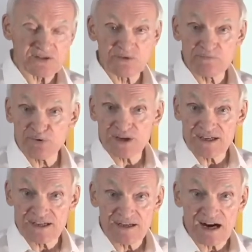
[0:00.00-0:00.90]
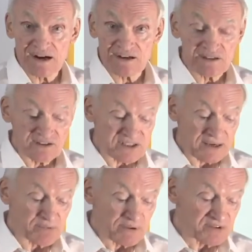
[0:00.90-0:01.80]
we're putting in articles
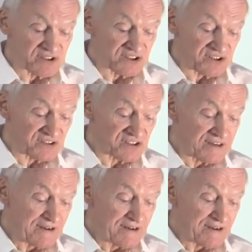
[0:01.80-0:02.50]
and prepositions.